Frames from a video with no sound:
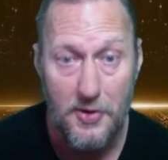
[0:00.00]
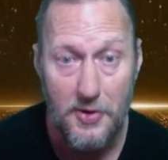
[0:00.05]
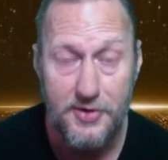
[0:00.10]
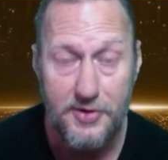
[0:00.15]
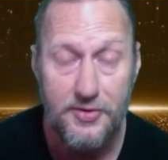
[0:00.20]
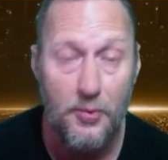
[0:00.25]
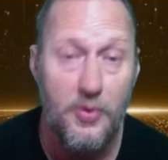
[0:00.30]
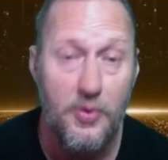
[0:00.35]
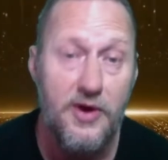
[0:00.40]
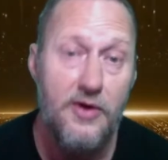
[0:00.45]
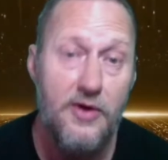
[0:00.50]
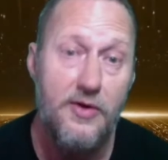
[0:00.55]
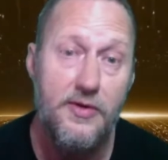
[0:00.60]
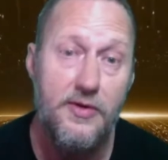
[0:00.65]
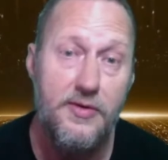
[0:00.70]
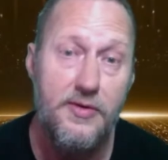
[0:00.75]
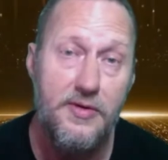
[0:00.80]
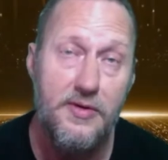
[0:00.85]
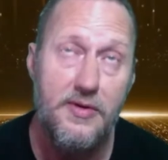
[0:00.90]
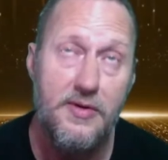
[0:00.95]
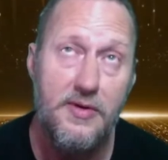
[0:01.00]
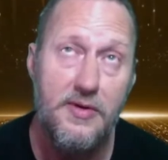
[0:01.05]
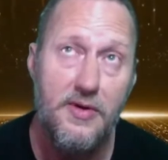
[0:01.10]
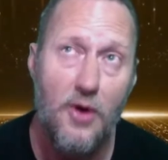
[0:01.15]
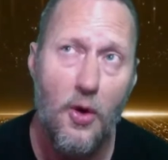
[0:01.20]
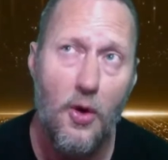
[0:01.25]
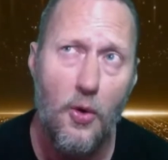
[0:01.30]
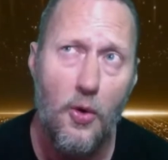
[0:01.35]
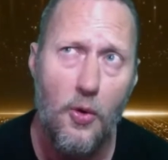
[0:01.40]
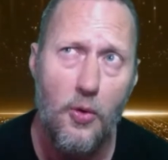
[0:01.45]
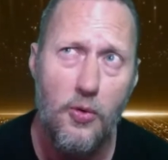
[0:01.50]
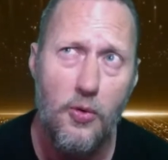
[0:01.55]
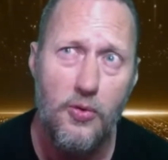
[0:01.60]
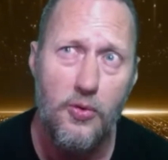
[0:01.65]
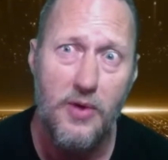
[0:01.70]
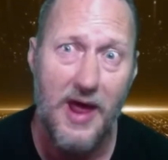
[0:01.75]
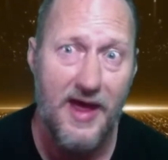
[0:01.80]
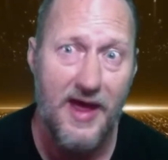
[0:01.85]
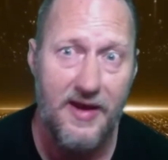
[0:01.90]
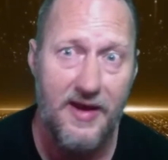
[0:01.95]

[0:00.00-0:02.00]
It's a weird whole like